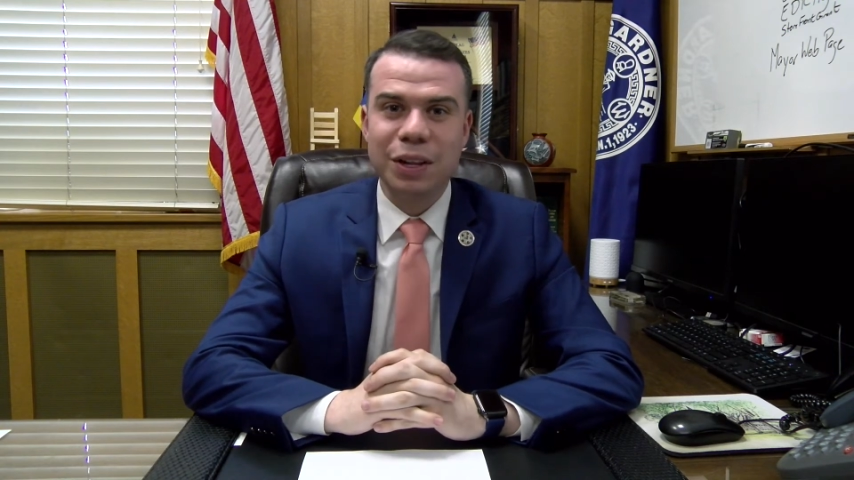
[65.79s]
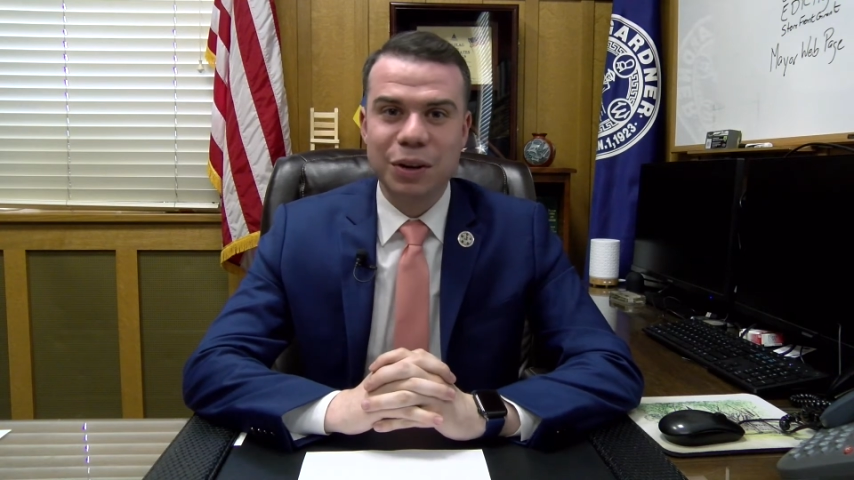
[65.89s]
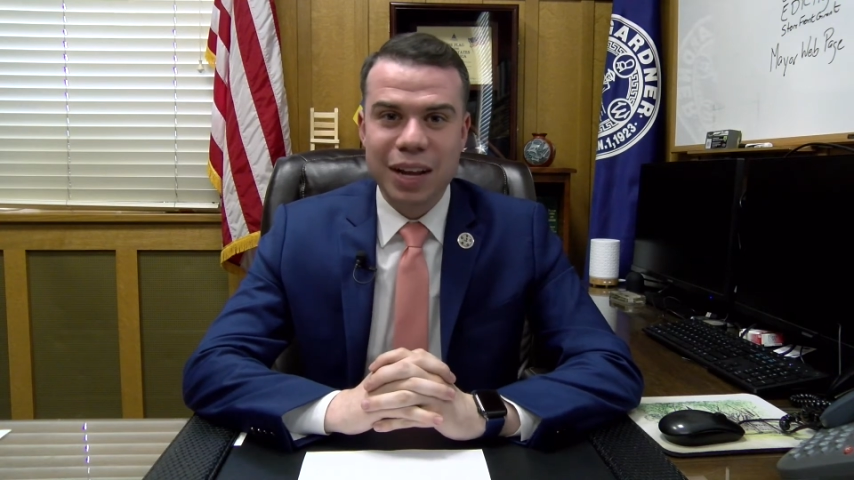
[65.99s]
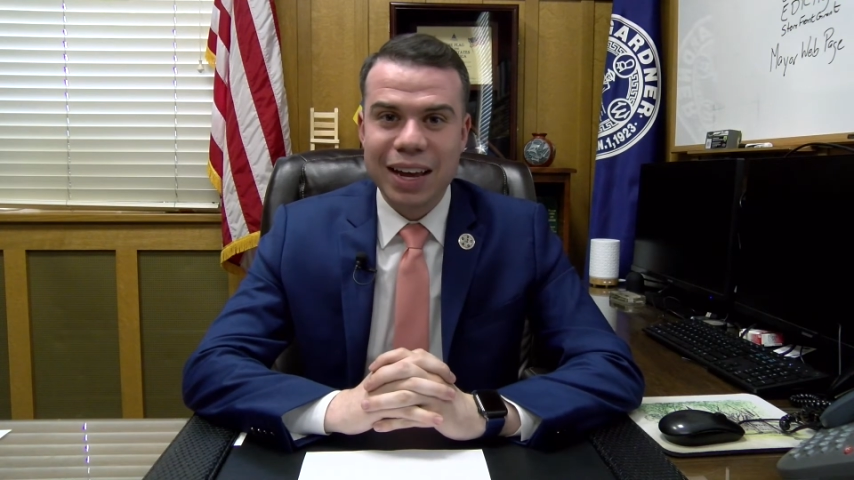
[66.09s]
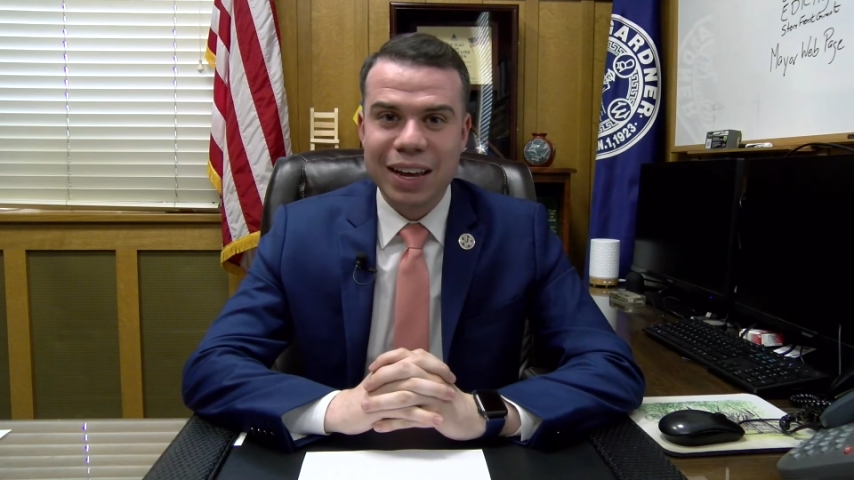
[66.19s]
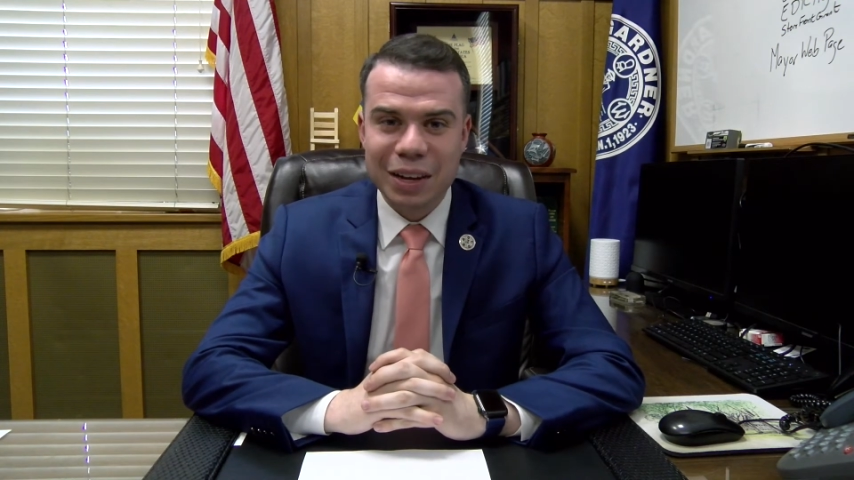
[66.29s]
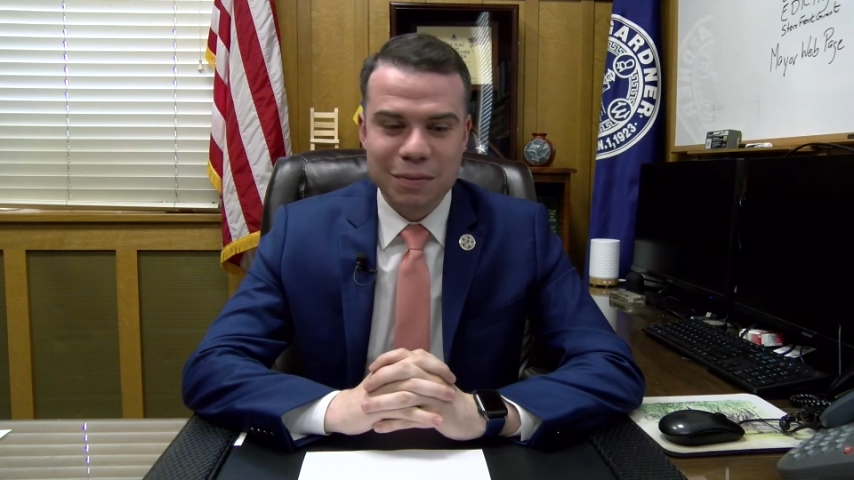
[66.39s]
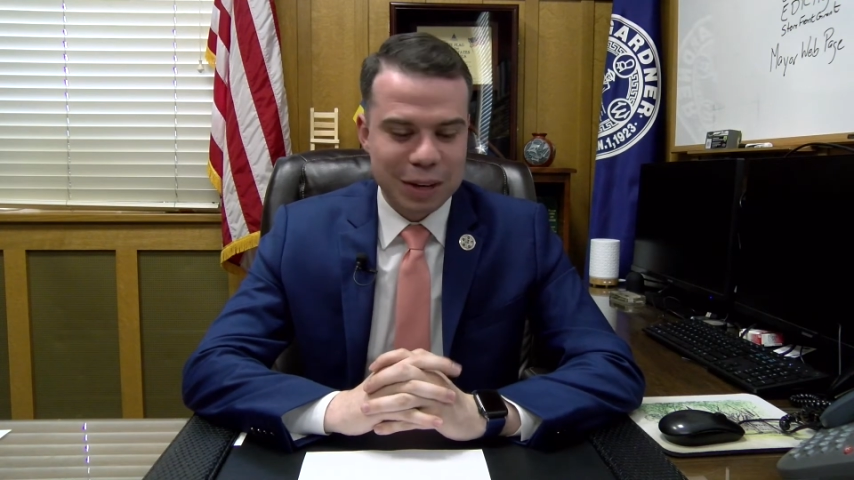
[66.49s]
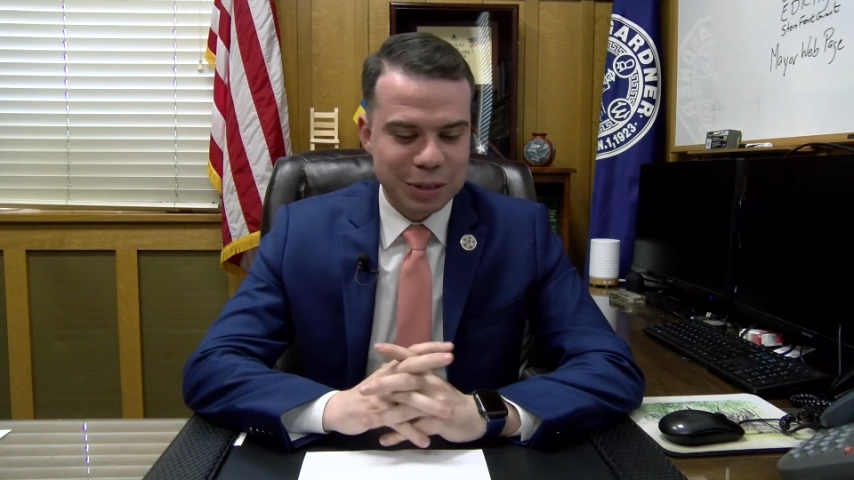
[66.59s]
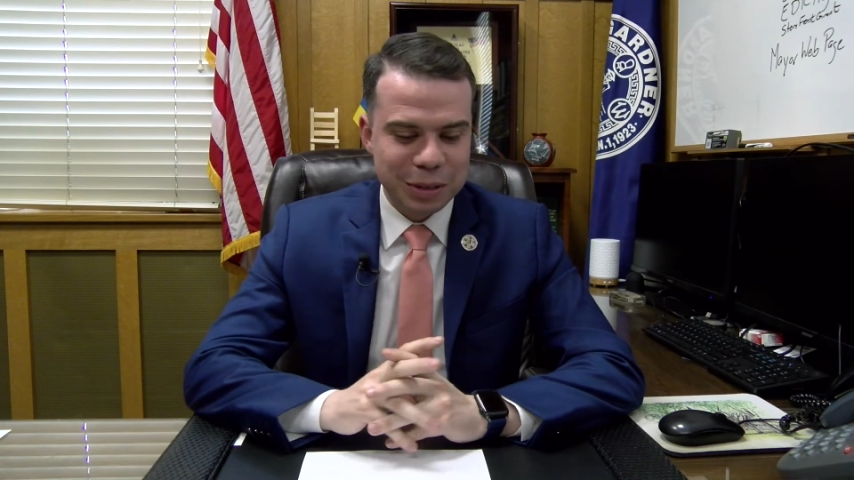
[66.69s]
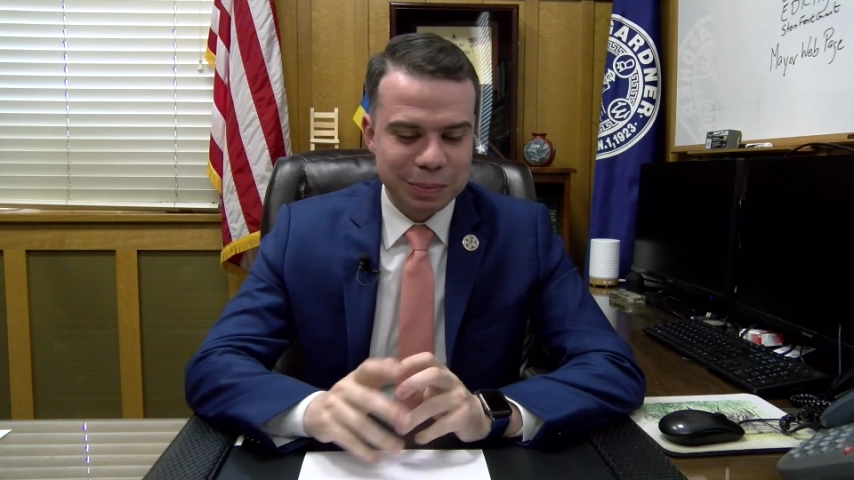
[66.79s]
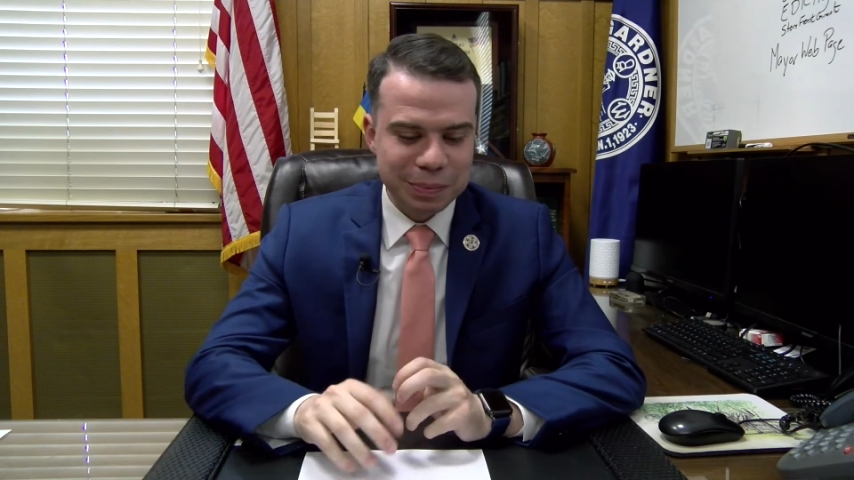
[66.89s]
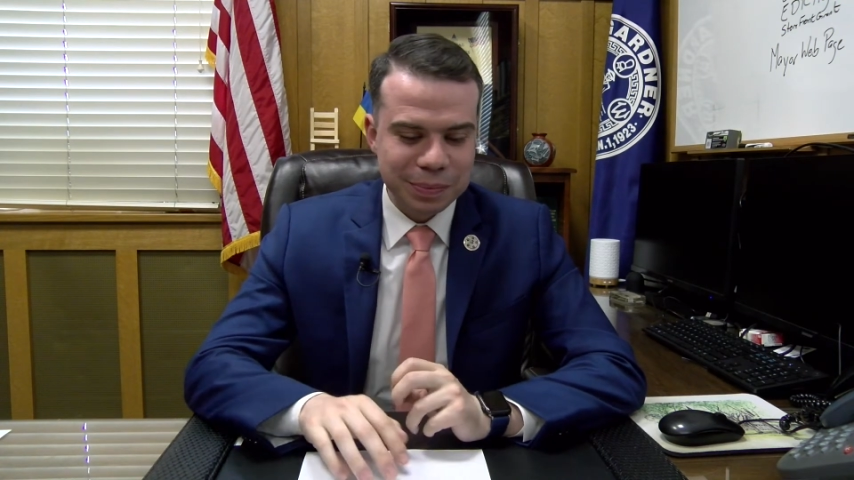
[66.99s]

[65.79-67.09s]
a little hiking adventure.